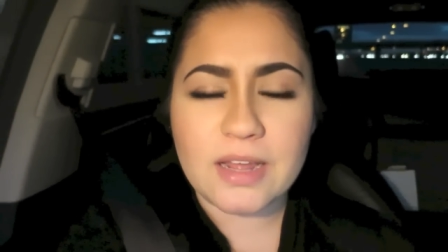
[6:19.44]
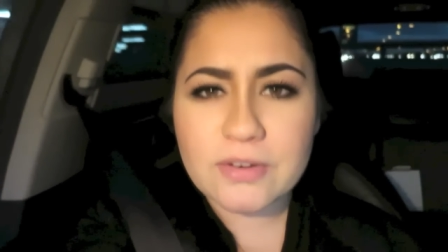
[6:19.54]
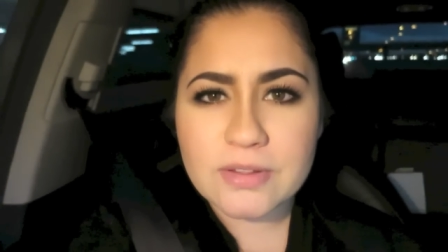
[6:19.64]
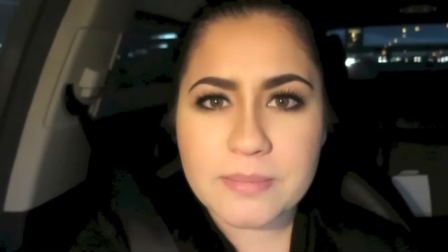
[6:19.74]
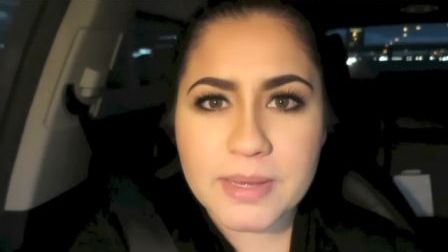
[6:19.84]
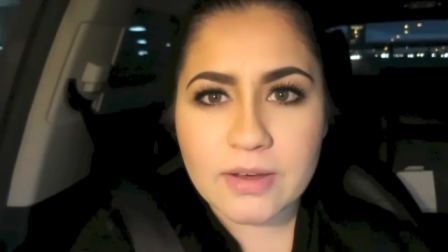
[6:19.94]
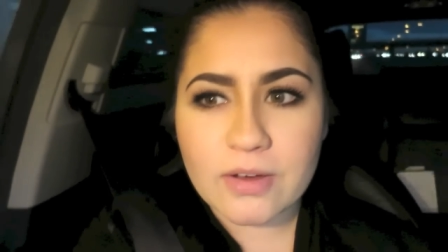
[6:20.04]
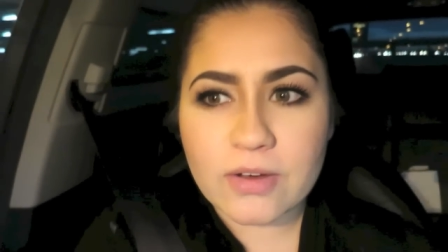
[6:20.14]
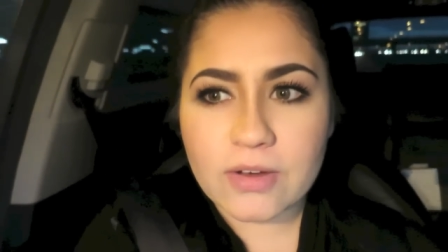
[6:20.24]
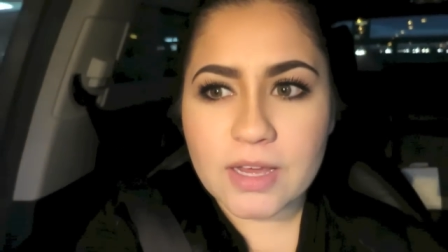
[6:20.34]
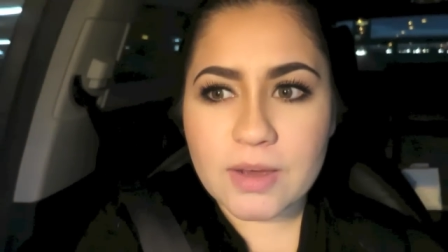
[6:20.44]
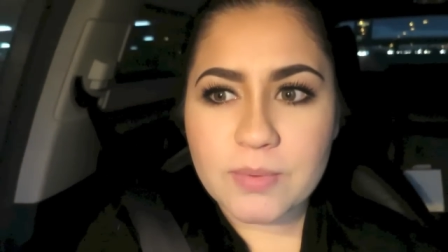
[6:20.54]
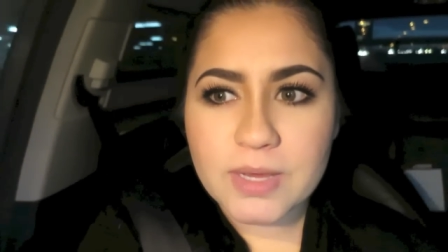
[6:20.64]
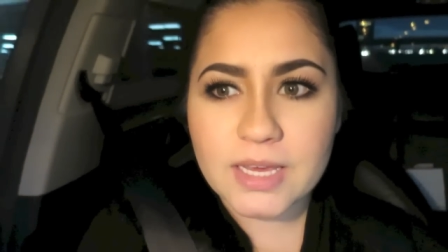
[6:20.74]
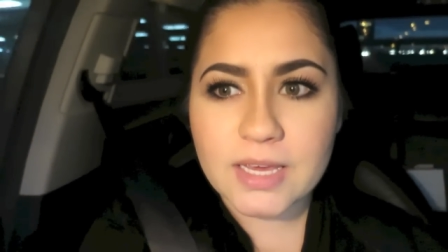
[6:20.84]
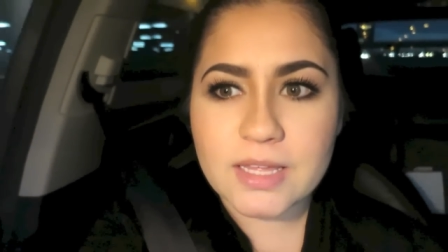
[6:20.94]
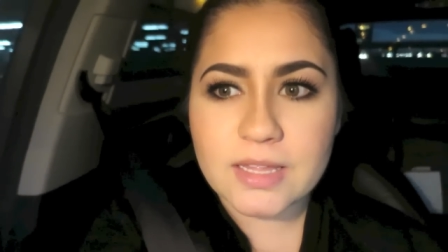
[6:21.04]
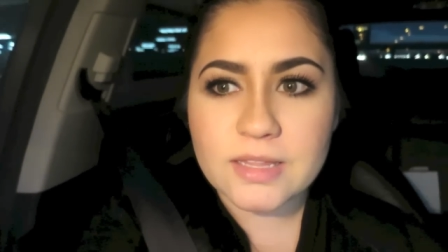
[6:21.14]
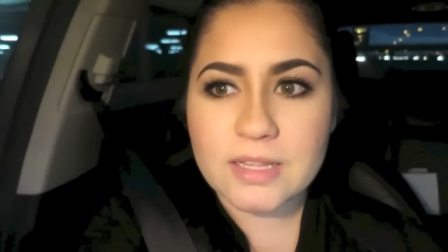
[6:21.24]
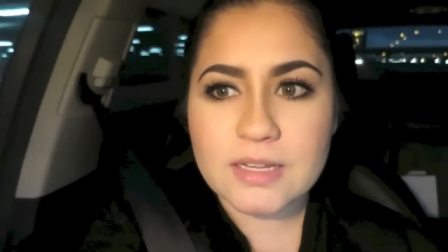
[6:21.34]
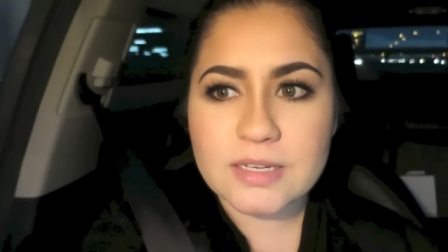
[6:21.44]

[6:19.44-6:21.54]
letter in the mail with